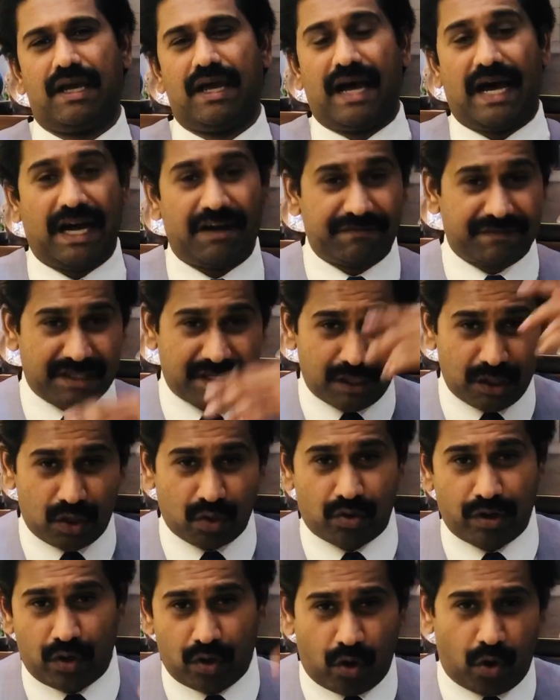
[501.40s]
After
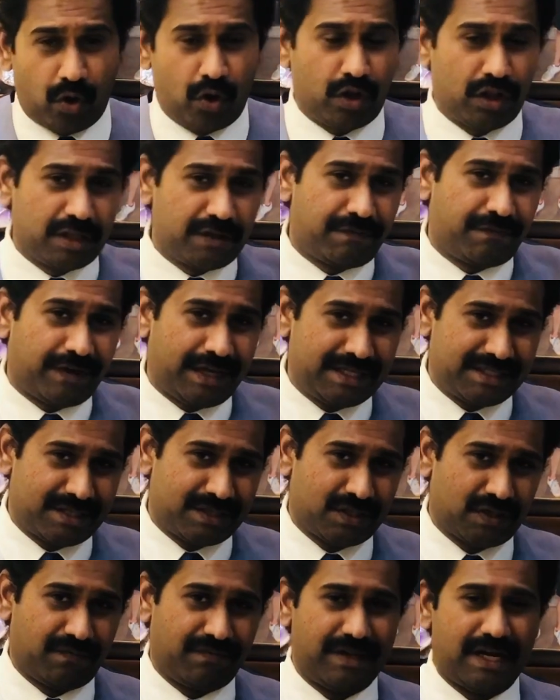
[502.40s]
undergoing all the
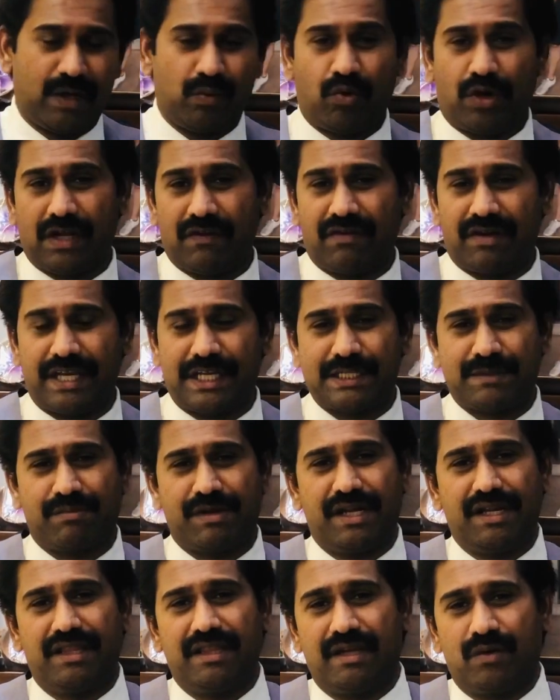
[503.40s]
phases of that, whatever I
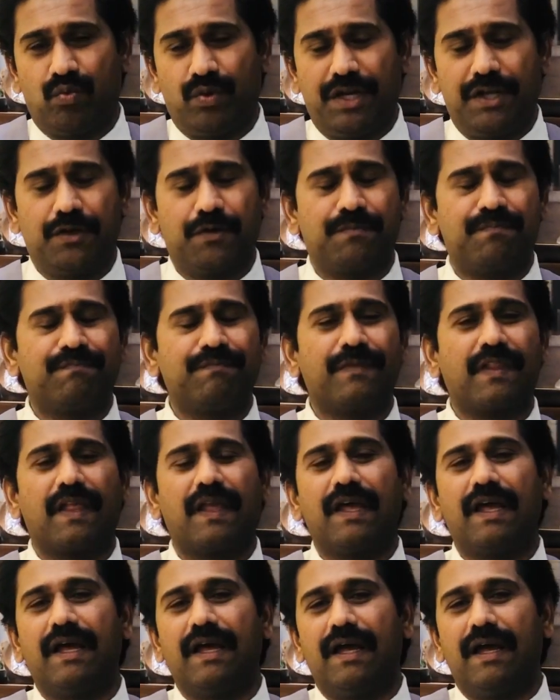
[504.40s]
explained in that video.
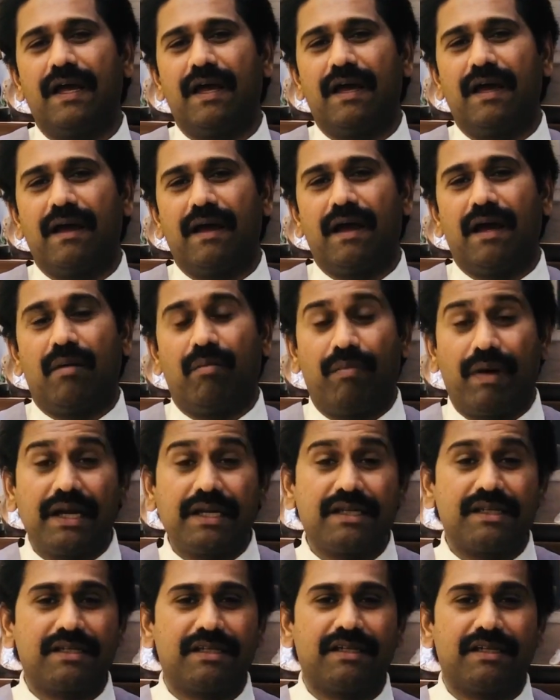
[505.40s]

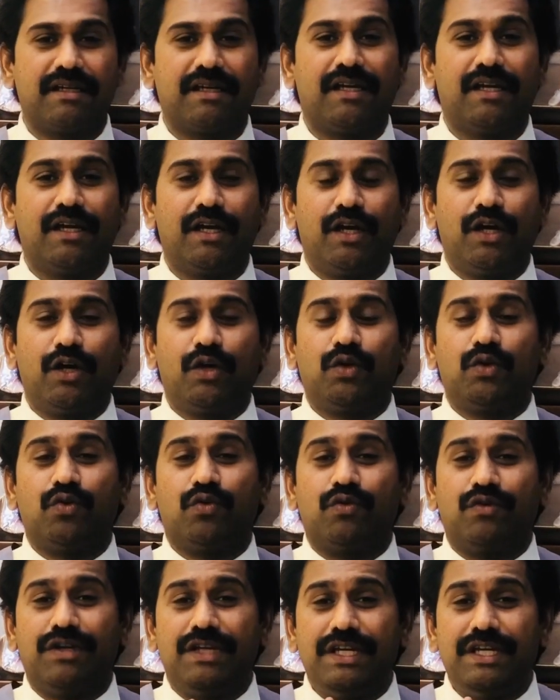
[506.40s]
But to
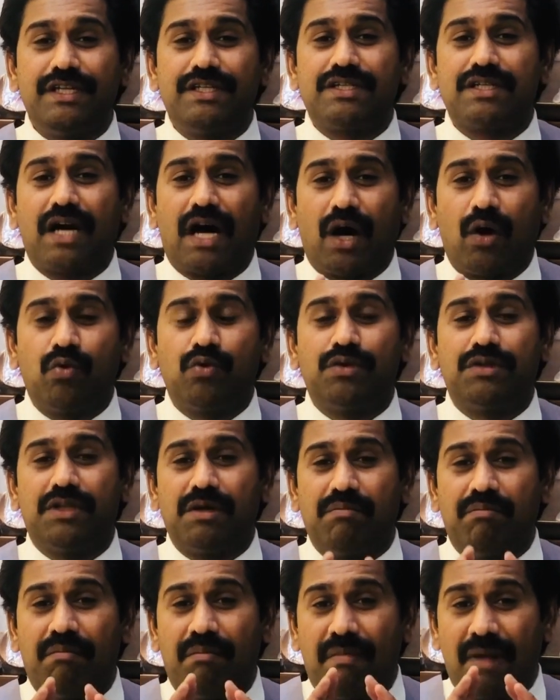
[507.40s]
reach out
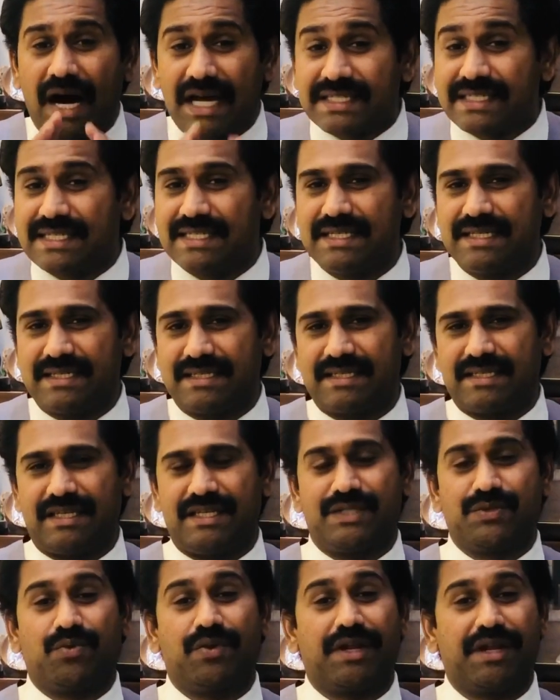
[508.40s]
the masses
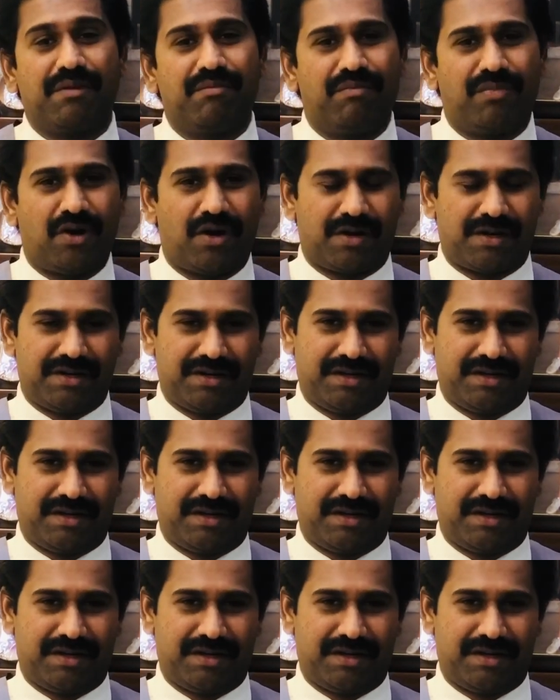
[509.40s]
is very important.